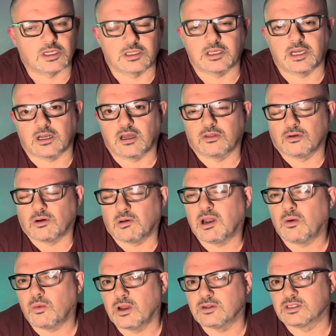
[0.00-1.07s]
And then I thought, well,
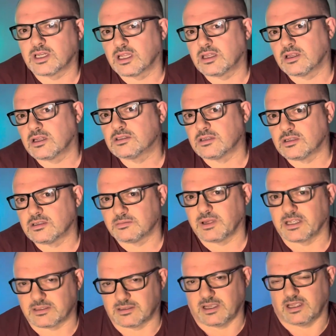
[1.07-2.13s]
I'll wait to say anything until
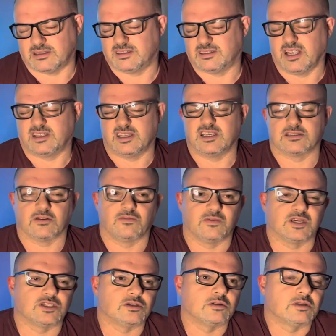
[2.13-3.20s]
it is
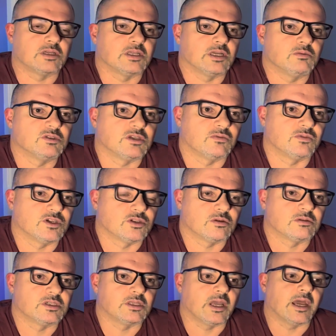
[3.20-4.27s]
official, and it was official
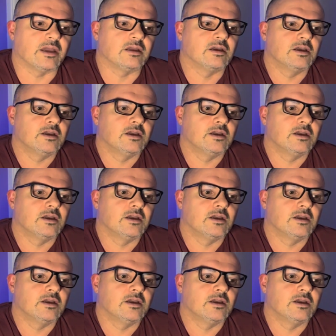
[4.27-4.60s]
today.